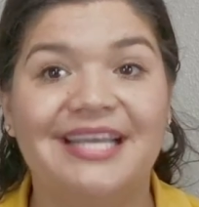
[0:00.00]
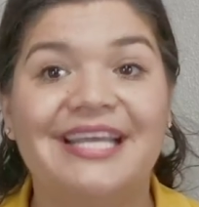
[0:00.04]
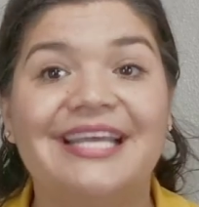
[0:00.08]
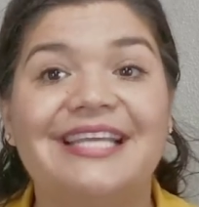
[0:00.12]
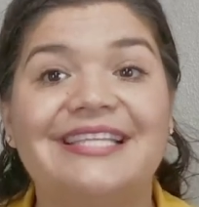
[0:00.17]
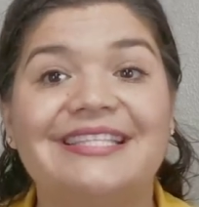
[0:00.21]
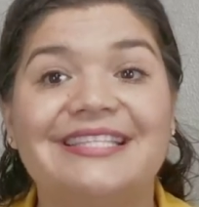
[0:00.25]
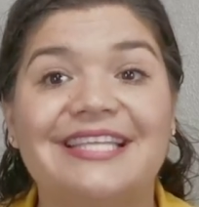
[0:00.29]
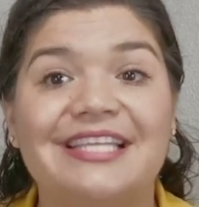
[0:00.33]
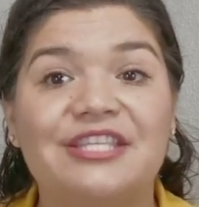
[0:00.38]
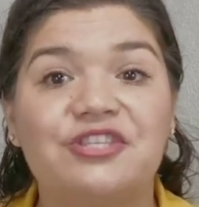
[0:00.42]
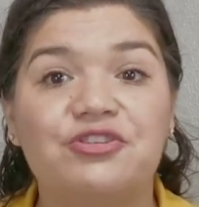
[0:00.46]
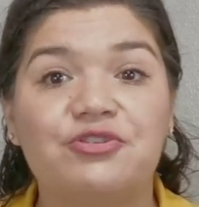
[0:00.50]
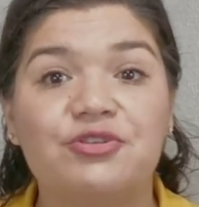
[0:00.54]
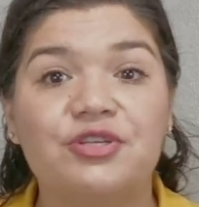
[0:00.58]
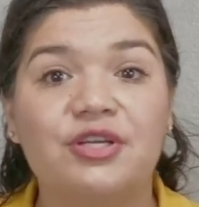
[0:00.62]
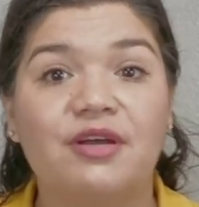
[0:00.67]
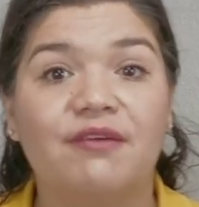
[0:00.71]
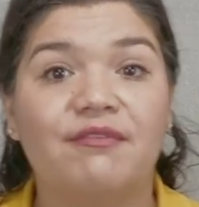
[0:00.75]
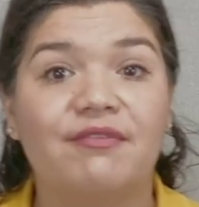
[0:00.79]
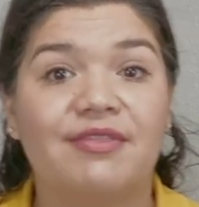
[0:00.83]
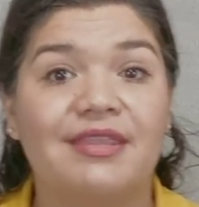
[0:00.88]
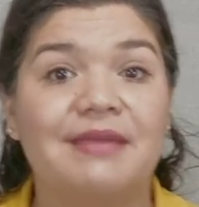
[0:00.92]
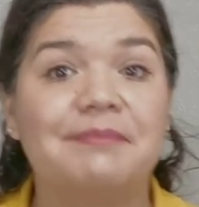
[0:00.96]
The three
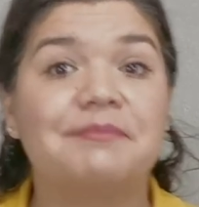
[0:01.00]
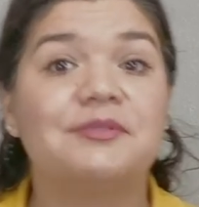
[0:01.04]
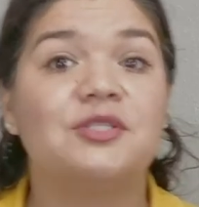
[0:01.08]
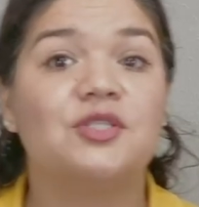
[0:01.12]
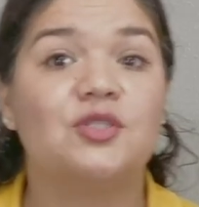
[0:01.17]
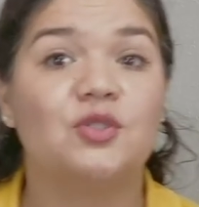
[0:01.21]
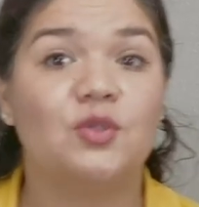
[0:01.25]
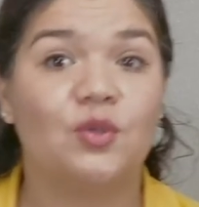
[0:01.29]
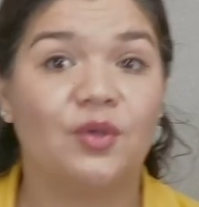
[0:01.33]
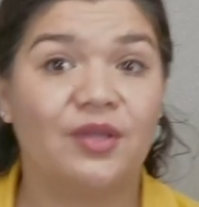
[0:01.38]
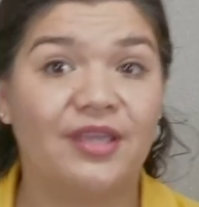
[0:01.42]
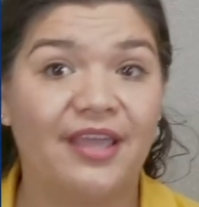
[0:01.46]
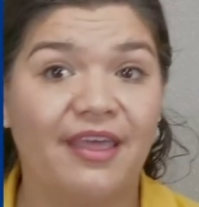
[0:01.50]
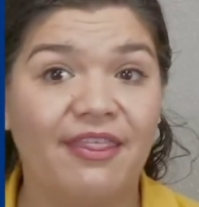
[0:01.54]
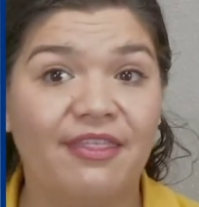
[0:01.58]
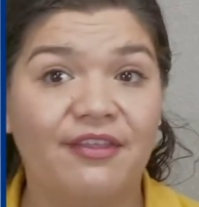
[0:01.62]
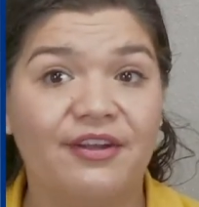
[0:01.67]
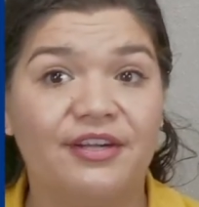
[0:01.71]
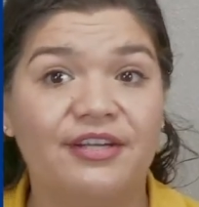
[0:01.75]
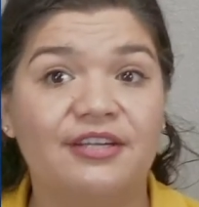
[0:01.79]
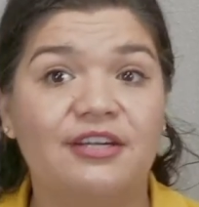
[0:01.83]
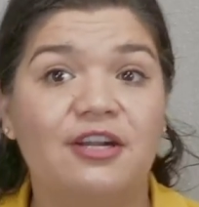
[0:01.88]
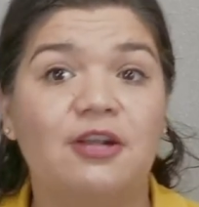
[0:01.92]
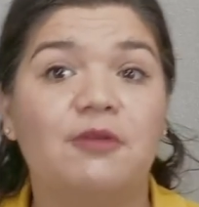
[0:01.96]
of them
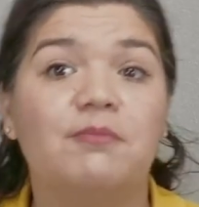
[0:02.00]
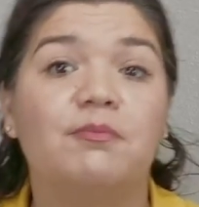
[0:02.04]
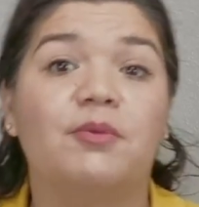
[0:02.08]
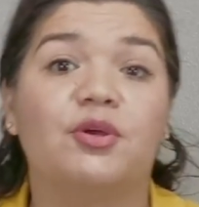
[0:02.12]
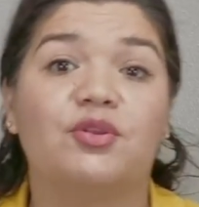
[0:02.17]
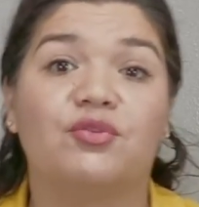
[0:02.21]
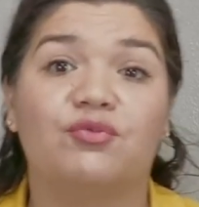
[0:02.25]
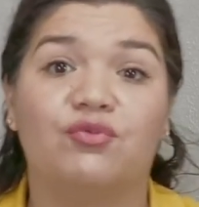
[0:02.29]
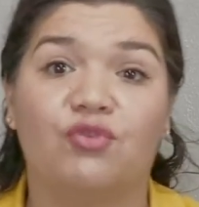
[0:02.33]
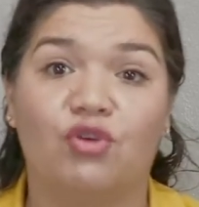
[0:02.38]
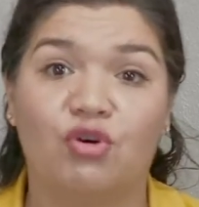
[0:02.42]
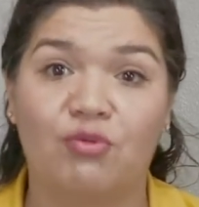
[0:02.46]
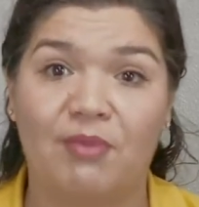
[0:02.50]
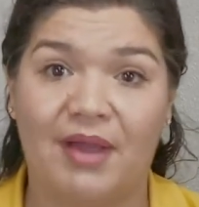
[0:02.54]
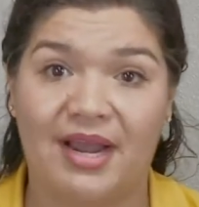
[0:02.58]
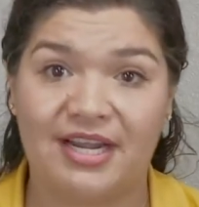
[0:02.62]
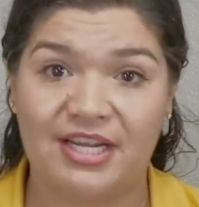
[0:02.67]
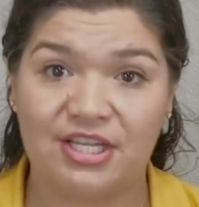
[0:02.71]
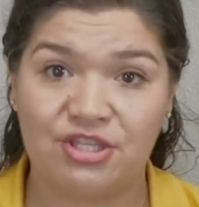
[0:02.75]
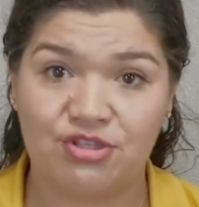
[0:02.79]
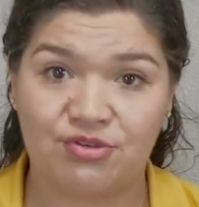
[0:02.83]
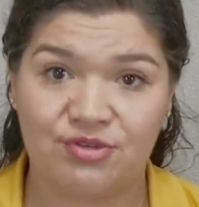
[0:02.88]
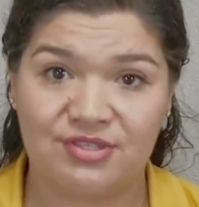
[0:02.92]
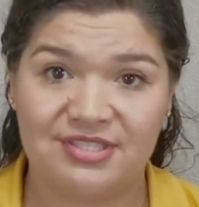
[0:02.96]
together must form an
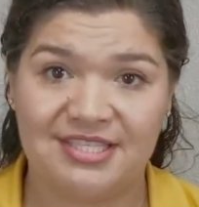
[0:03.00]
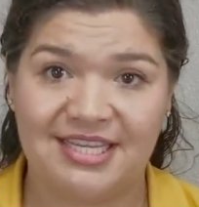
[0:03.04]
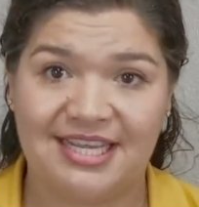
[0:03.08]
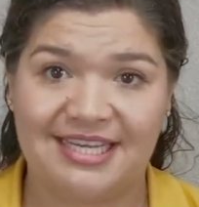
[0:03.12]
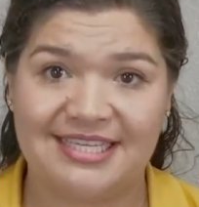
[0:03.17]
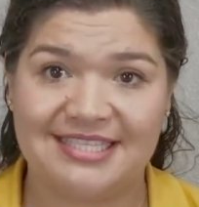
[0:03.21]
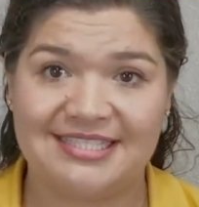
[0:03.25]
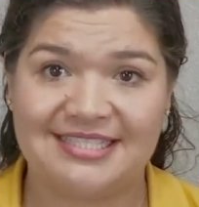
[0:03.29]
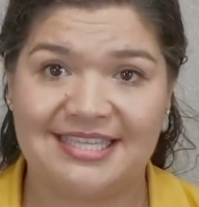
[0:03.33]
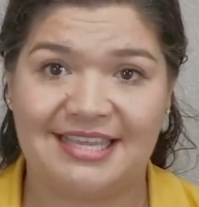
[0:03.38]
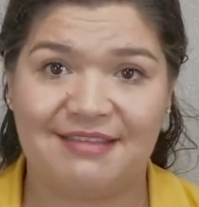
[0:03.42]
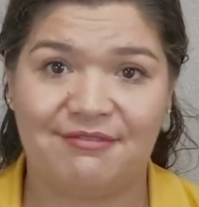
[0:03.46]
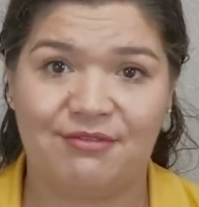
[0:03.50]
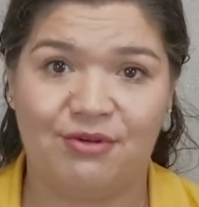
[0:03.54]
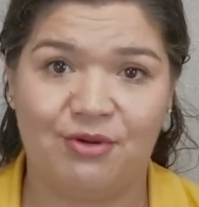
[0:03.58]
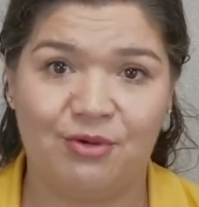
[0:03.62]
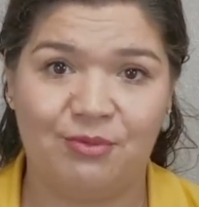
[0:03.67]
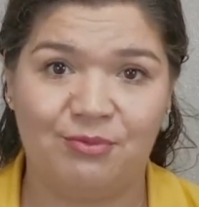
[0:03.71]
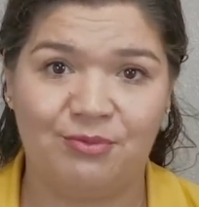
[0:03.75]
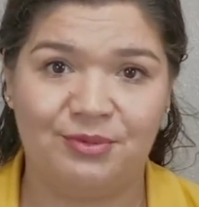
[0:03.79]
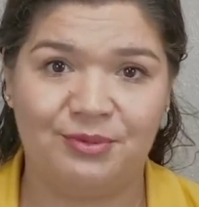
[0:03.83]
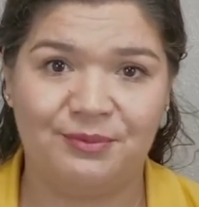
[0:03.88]
intrinsically safe loop.